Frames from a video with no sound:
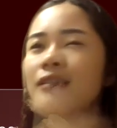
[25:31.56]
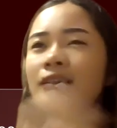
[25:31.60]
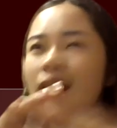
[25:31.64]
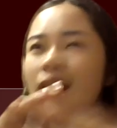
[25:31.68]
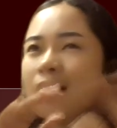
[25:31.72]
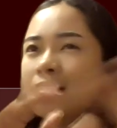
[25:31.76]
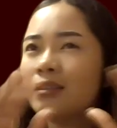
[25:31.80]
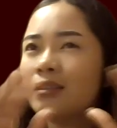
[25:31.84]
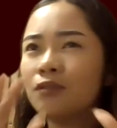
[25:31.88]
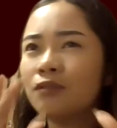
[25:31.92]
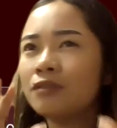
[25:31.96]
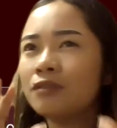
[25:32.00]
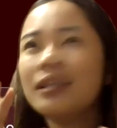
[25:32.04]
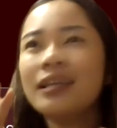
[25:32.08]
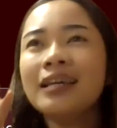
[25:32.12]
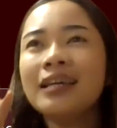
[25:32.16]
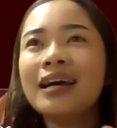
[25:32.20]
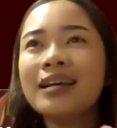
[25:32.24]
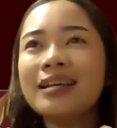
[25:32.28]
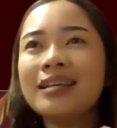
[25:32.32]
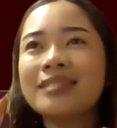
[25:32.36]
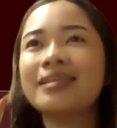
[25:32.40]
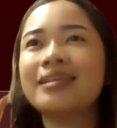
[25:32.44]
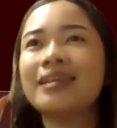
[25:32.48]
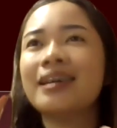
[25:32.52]
it cannot
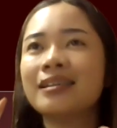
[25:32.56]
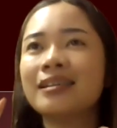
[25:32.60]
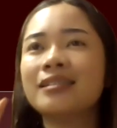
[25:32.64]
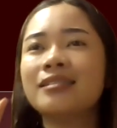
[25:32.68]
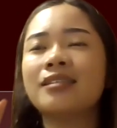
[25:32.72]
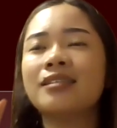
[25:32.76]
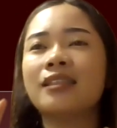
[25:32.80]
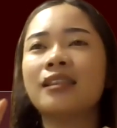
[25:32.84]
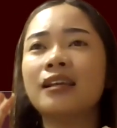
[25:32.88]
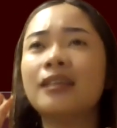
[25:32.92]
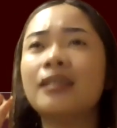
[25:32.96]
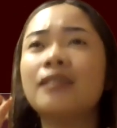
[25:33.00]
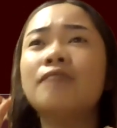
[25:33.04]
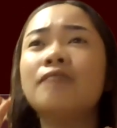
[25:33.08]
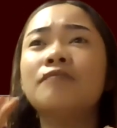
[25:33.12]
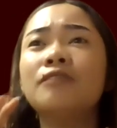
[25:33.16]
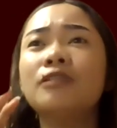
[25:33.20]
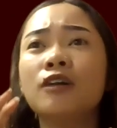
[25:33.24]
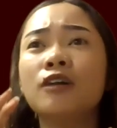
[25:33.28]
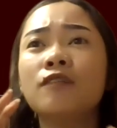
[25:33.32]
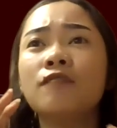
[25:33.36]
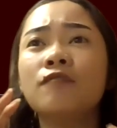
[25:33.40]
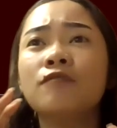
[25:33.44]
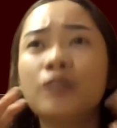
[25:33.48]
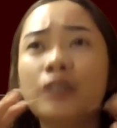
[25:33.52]
really assess the
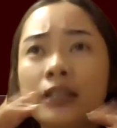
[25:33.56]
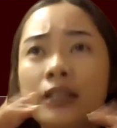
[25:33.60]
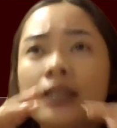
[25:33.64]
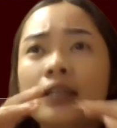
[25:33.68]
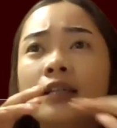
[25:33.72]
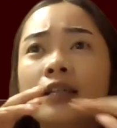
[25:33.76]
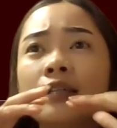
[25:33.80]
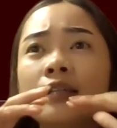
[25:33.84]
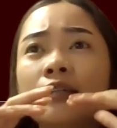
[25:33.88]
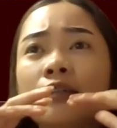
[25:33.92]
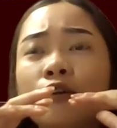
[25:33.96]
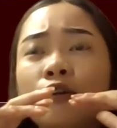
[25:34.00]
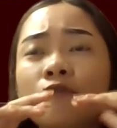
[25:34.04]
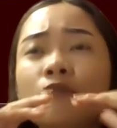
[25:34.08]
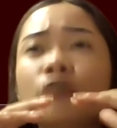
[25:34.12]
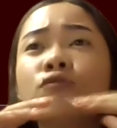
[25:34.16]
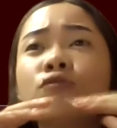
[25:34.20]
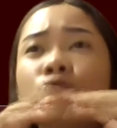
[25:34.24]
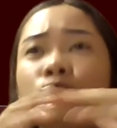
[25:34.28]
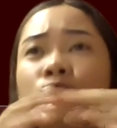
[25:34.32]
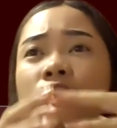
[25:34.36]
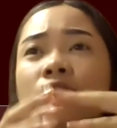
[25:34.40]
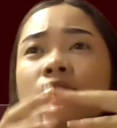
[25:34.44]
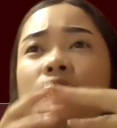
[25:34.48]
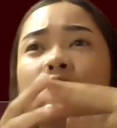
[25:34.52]
level of reading of the
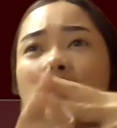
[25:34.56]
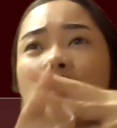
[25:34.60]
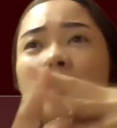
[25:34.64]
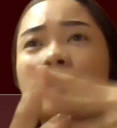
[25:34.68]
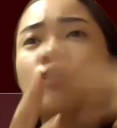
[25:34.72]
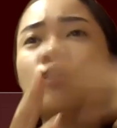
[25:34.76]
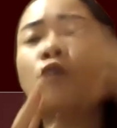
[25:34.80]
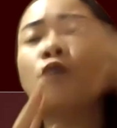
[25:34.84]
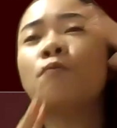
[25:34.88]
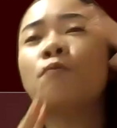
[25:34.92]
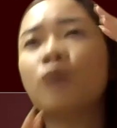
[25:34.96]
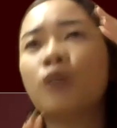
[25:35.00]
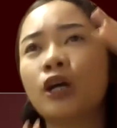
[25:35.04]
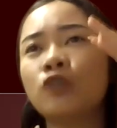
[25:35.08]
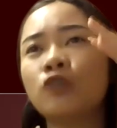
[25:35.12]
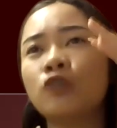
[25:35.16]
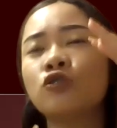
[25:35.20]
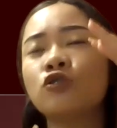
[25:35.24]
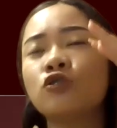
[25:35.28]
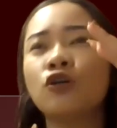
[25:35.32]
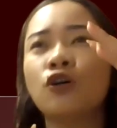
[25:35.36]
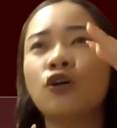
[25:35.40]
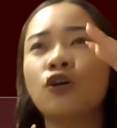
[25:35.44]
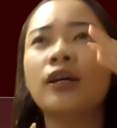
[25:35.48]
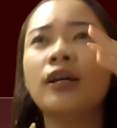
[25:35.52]
students' reading
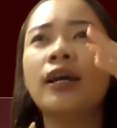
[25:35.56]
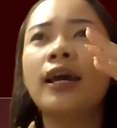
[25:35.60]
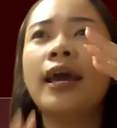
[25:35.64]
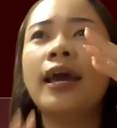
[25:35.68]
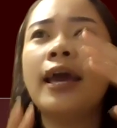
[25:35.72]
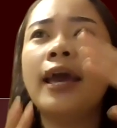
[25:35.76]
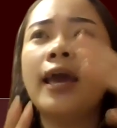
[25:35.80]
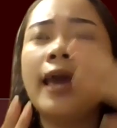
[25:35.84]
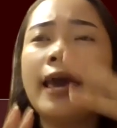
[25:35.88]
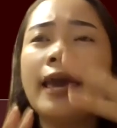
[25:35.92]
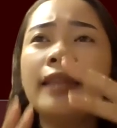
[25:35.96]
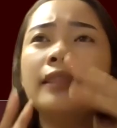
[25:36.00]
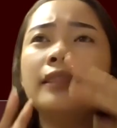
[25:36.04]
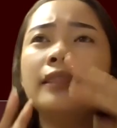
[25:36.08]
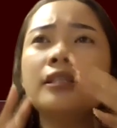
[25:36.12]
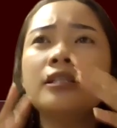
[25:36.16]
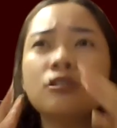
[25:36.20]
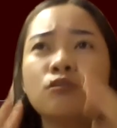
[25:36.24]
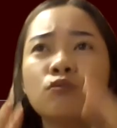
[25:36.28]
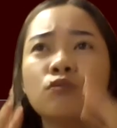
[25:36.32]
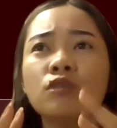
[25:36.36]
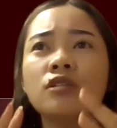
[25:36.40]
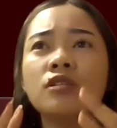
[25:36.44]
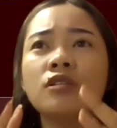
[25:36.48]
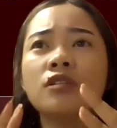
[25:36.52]
comprehension and
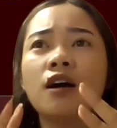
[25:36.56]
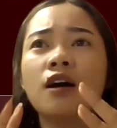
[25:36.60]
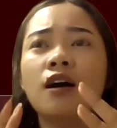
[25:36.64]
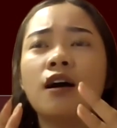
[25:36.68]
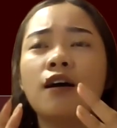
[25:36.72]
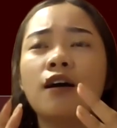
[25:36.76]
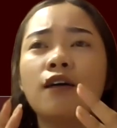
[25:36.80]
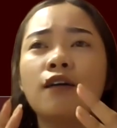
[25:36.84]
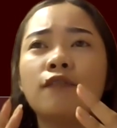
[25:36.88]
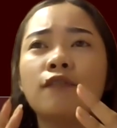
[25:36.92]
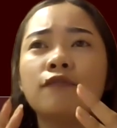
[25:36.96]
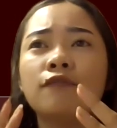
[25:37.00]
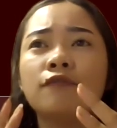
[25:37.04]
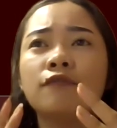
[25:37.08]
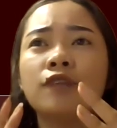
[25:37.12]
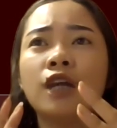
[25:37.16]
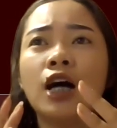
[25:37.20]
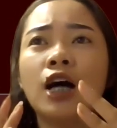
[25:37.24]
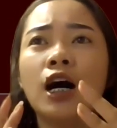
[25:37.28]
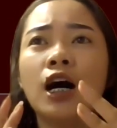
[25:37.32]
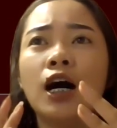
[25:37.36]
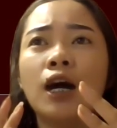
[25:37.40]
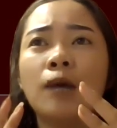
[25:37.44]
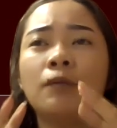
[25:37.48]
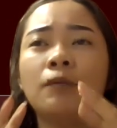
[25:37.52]
the students of
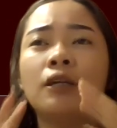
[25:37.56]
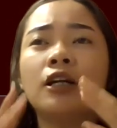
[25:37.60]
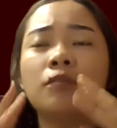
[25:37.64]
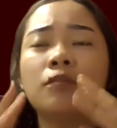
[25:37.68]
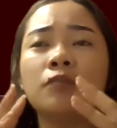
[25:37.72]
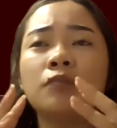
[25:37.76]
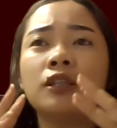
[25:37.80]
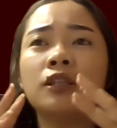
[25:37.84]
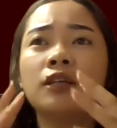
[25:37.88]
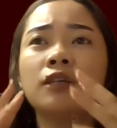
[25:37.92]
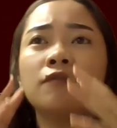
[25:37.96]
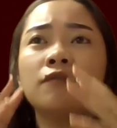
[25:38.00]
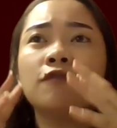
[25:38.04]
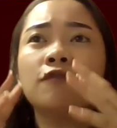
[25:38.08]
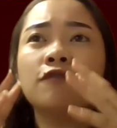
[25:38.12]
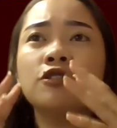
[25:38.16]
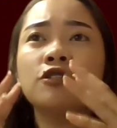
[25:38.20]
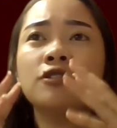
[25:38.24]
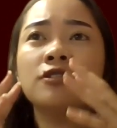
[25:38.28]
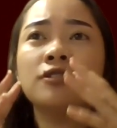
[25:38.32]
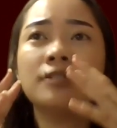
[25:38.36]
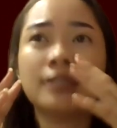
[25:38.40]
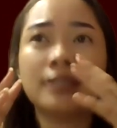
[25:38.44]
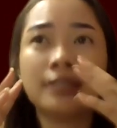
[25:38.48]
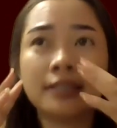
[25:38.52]
arithmetic
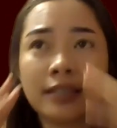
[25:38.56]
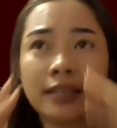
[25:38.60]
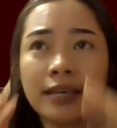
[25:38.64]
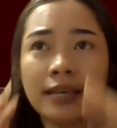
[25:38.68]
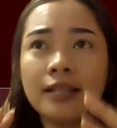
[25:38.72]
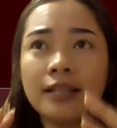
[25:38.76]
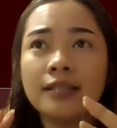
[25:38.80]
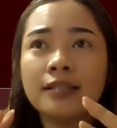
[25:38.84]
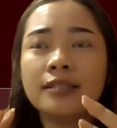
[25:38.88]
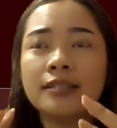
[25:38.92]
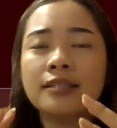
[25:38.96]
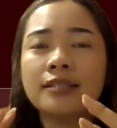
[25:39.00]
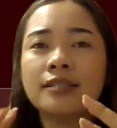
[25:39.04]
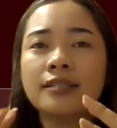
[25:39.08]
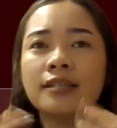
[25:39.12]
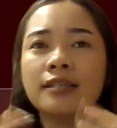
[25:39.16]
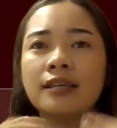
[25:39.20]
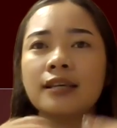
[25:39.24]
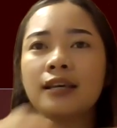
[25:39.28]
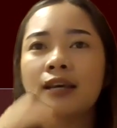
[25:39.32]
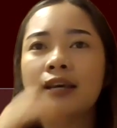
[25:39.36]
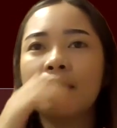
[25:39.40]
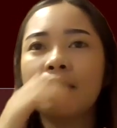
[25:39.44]
proficiency skills,